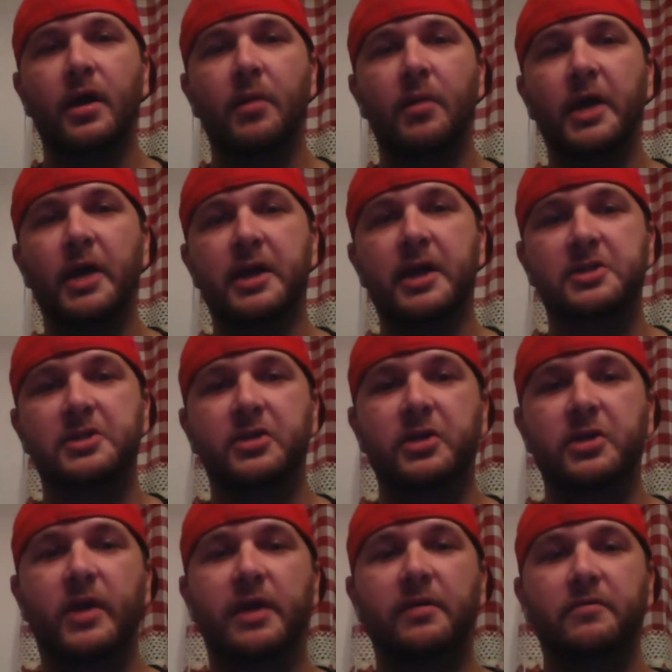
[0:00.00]
making sure
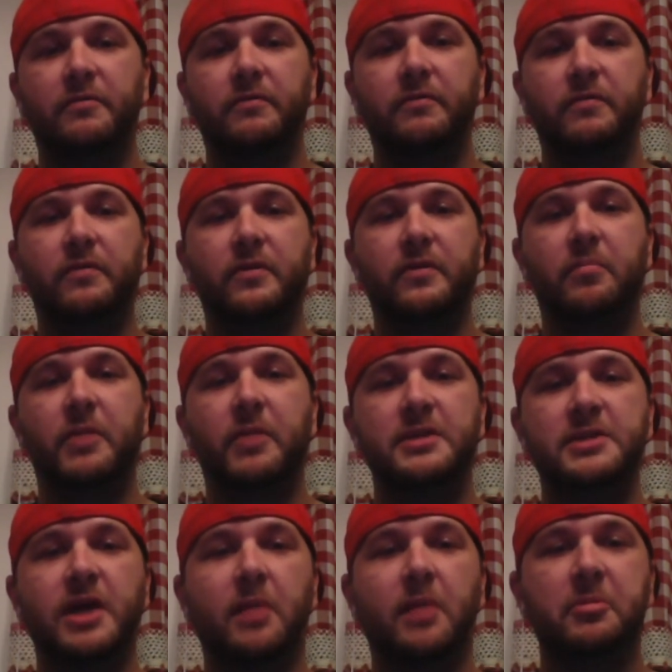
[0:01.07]
you have the
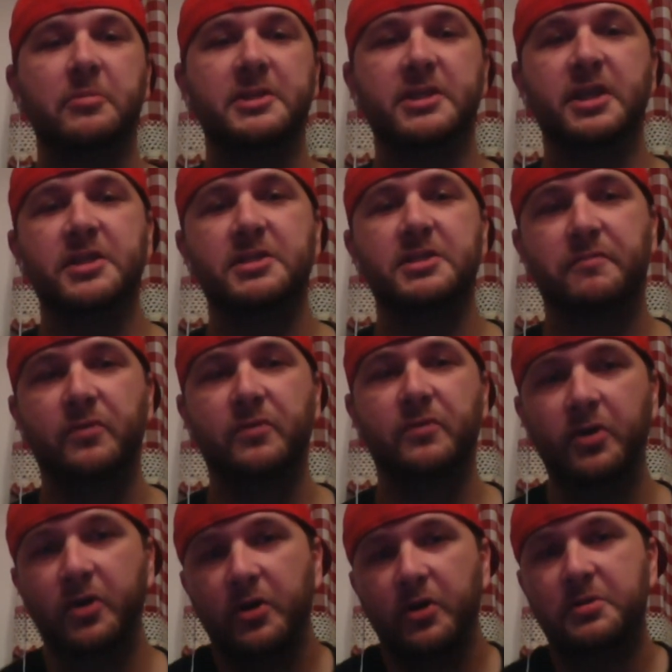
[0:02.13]
best optimization for
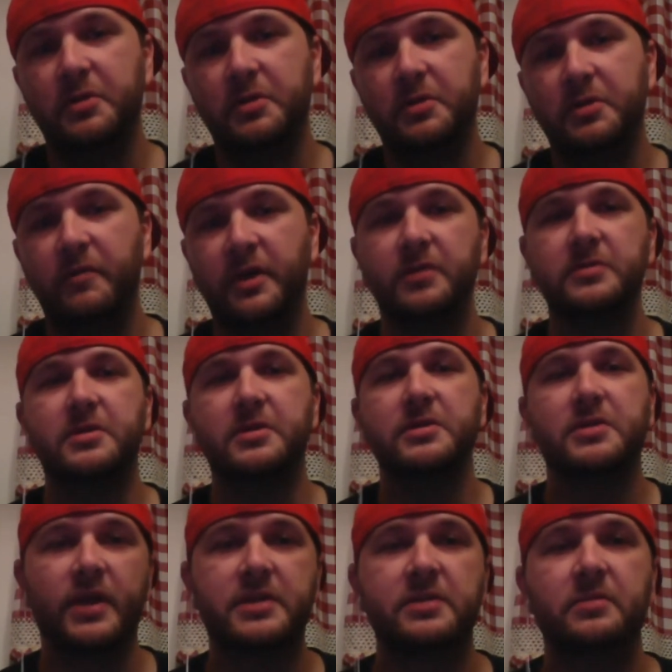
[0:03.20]
your YouTube videos.
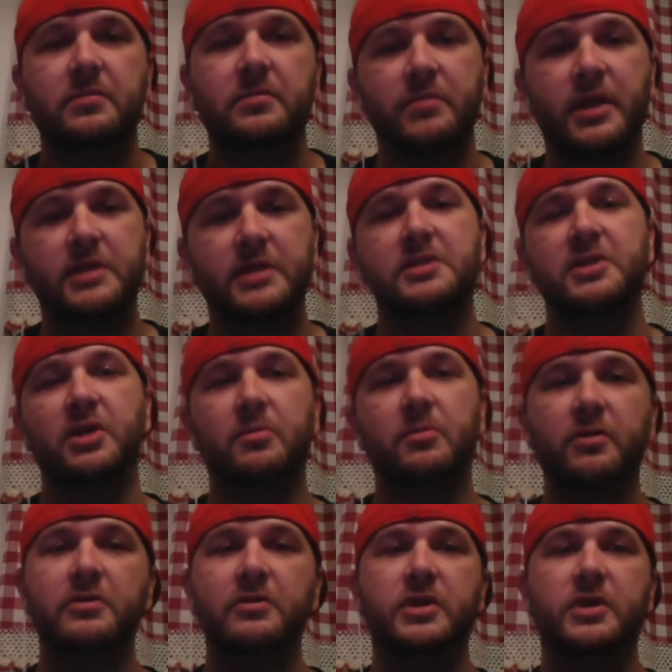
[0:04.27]
So that's a
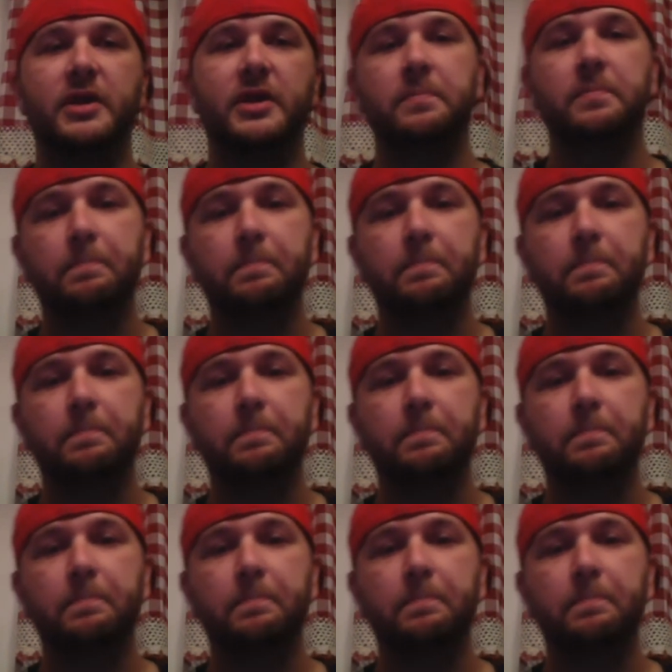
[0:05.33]
summary of the training.